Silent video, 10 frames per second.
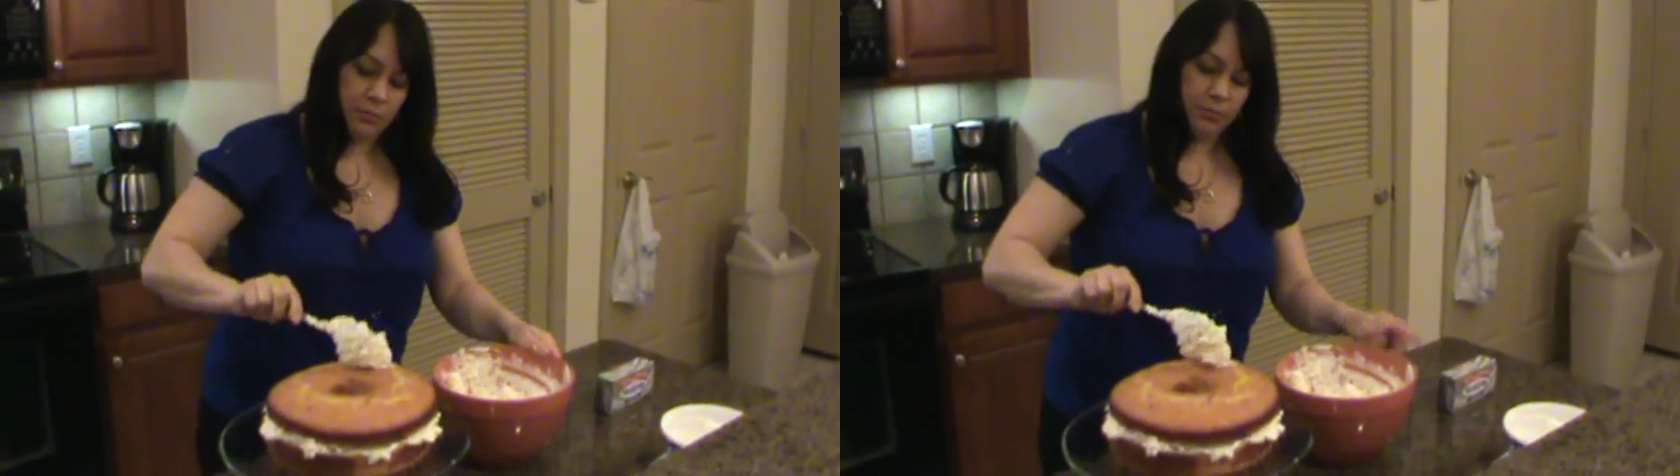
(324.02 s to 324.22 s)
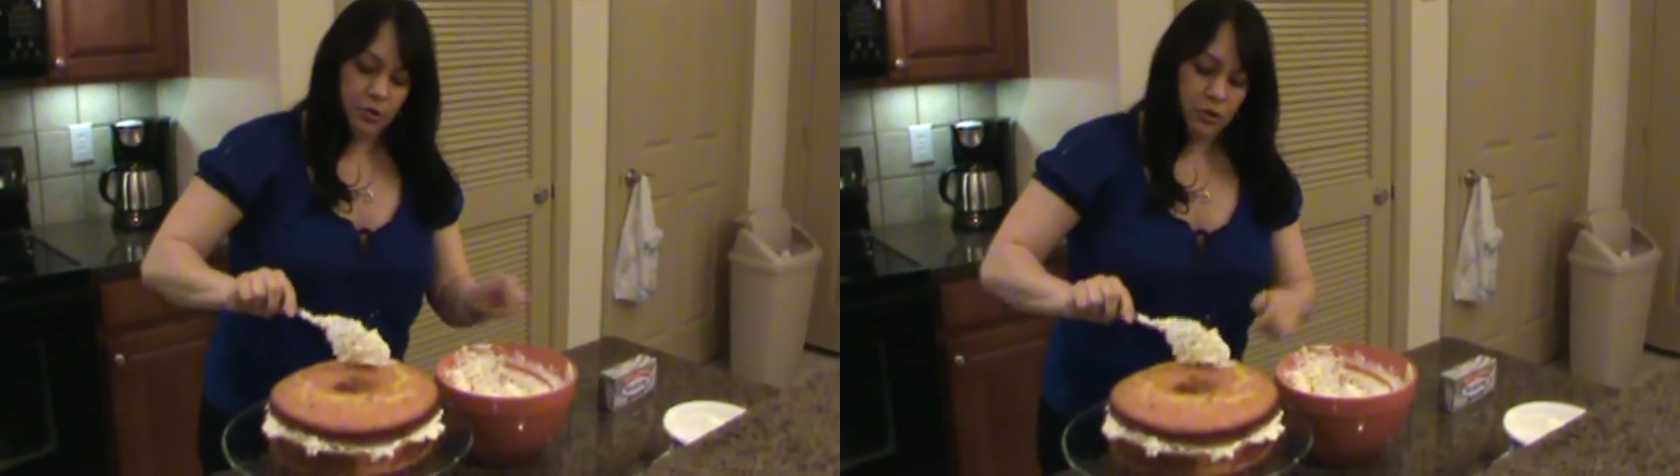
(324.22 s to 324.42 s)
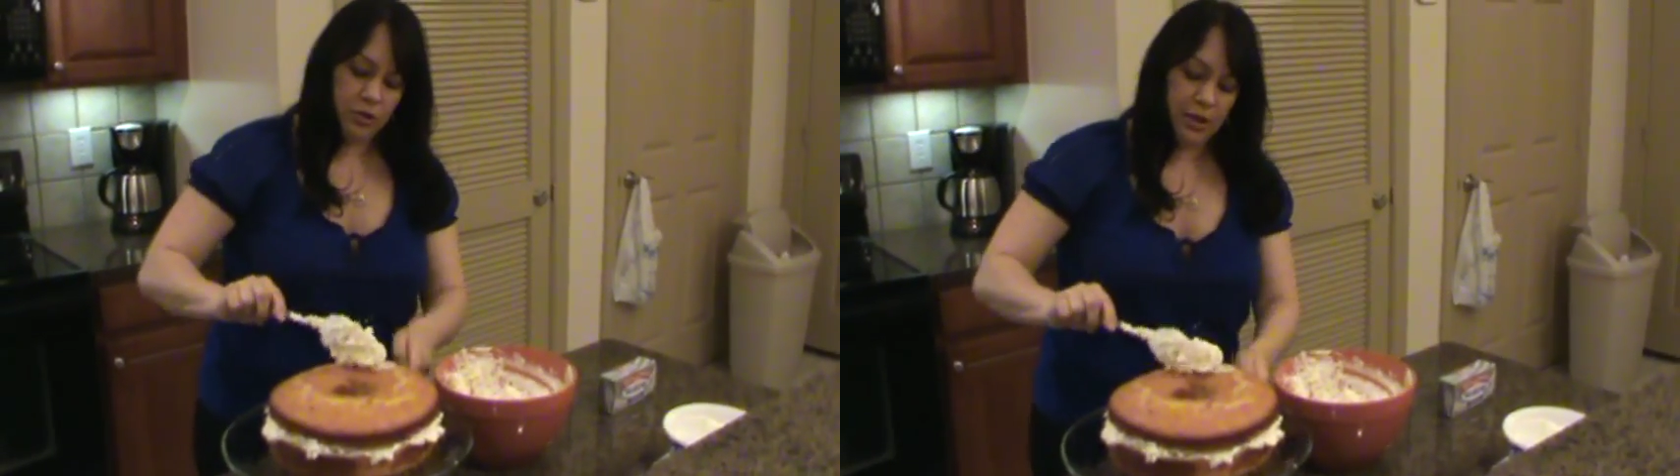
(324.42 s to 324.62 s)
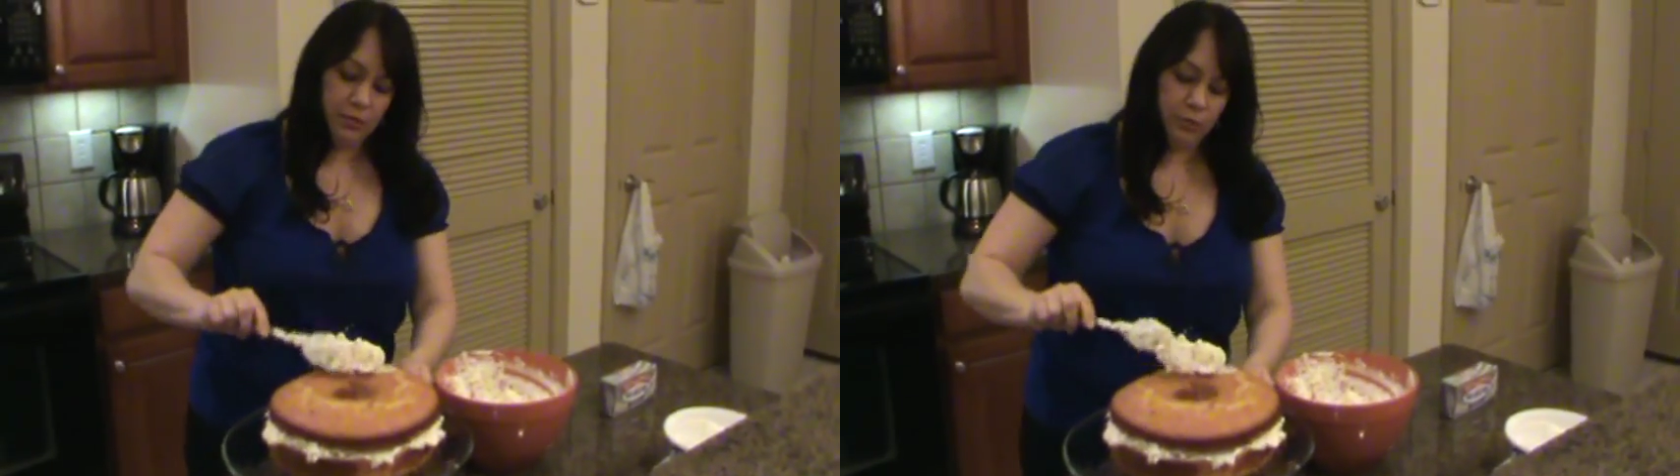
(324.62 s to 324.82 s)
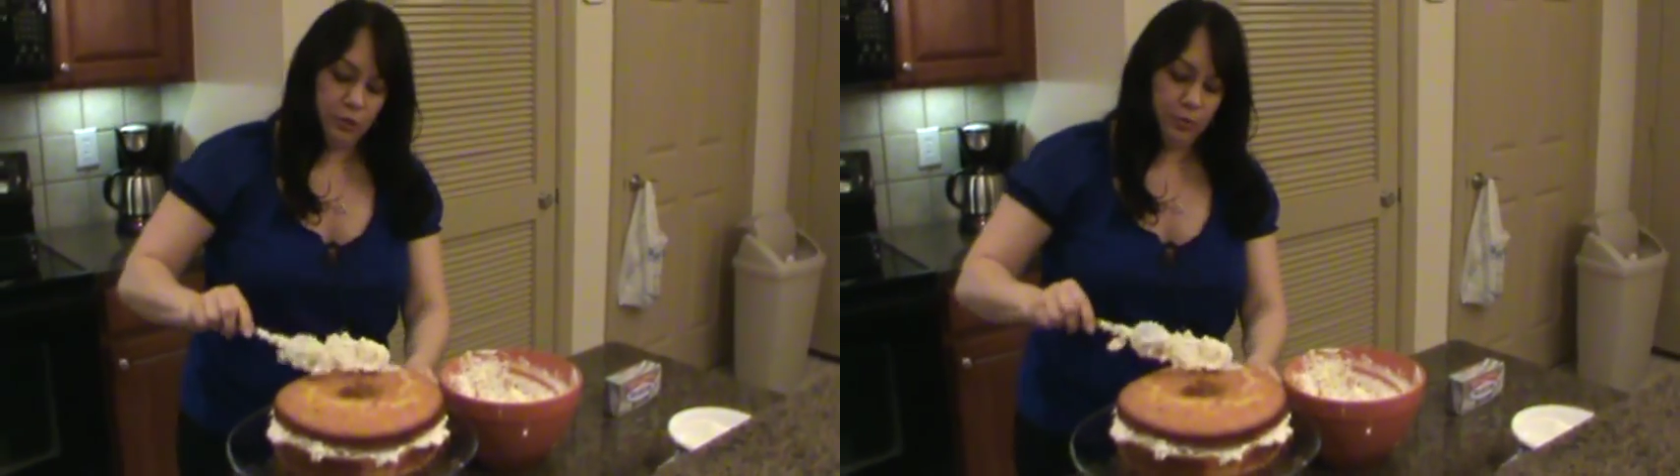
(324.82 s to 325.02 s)
bunch of
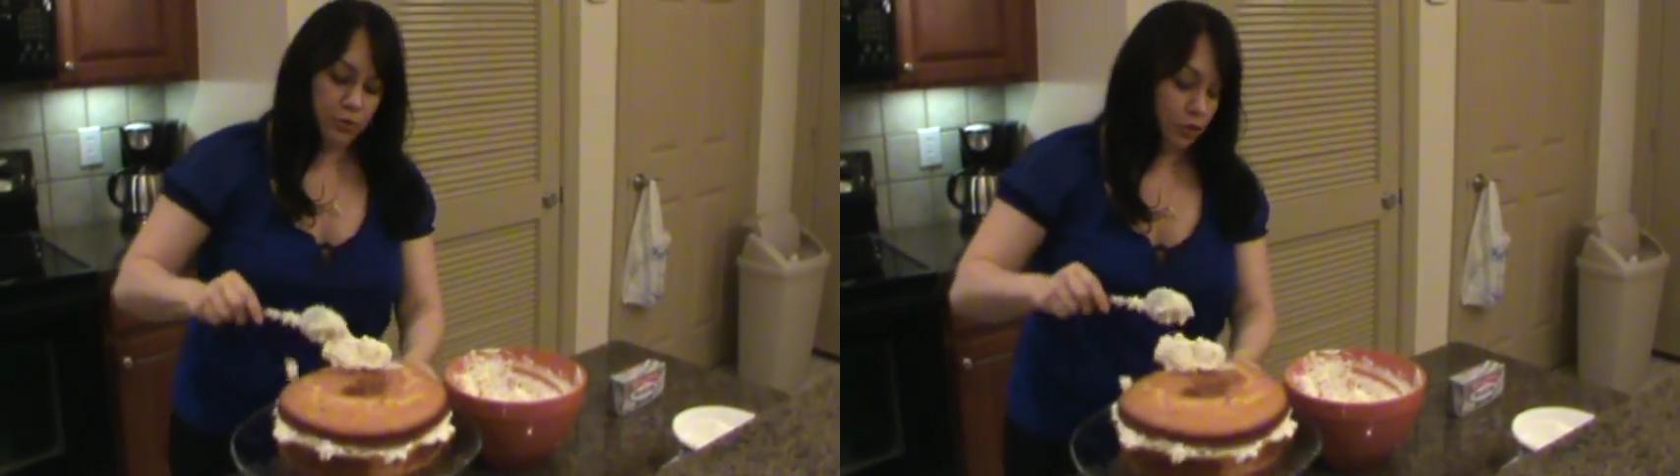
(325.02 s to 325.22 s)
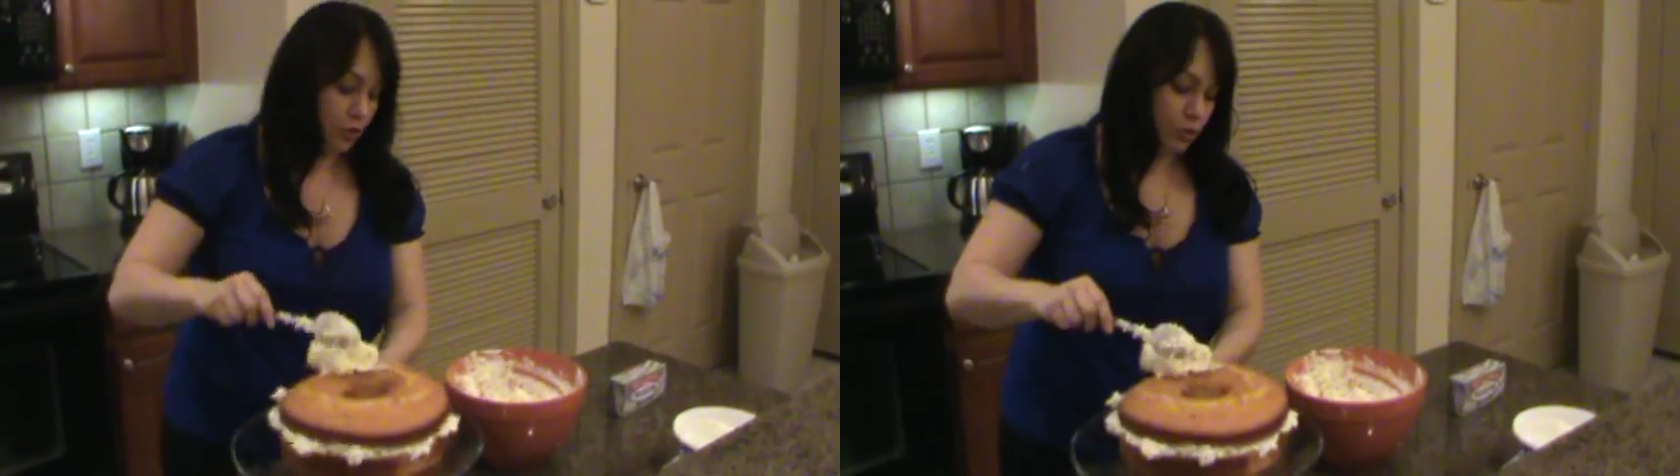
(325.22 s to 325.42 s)
tablespoons. You